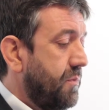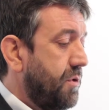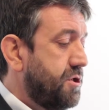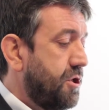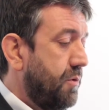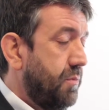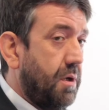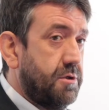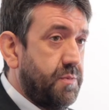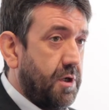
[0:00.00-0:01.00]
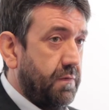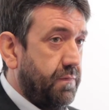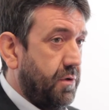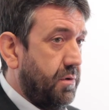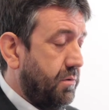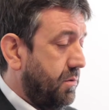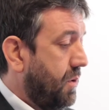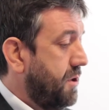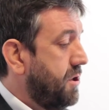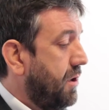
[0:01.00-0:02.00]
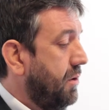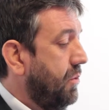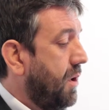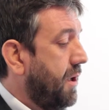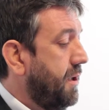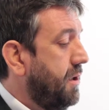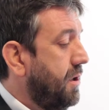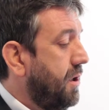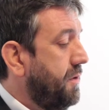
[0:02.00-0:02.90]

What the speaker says: The term goes back for quite a long way.